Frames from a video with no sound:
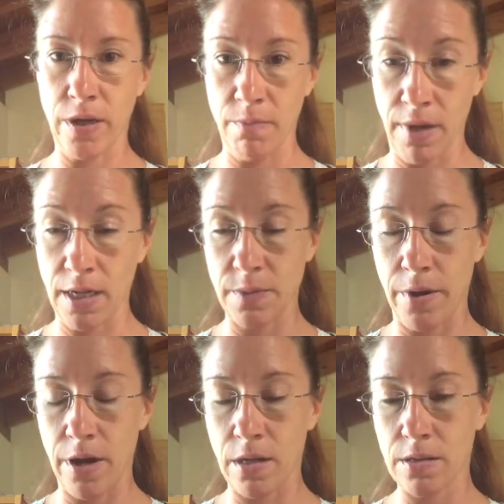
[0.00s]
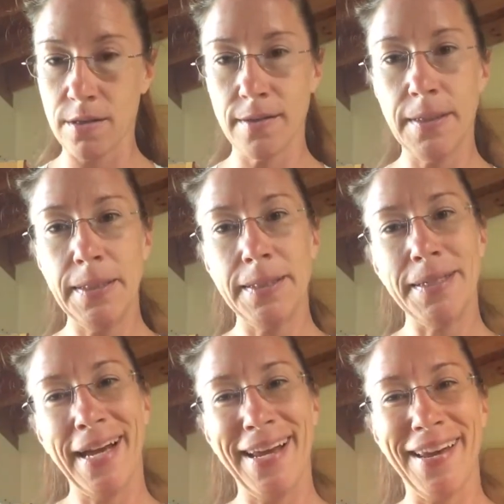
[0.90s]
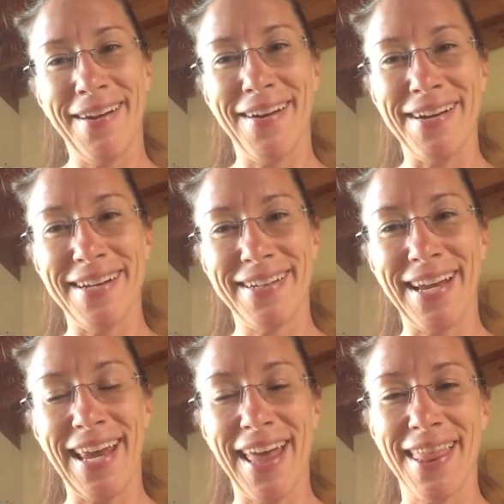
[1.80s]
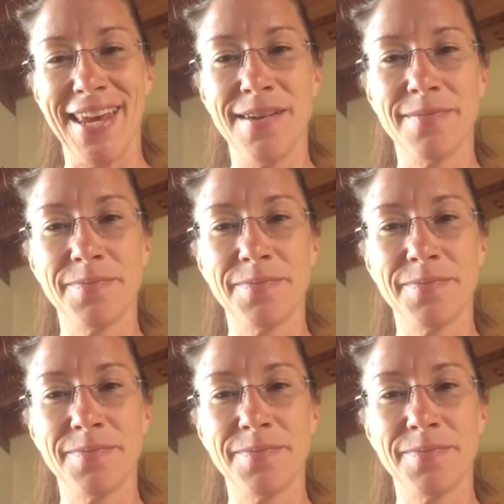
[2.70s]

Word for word: in my experience. Hey Karen, hi Kathy.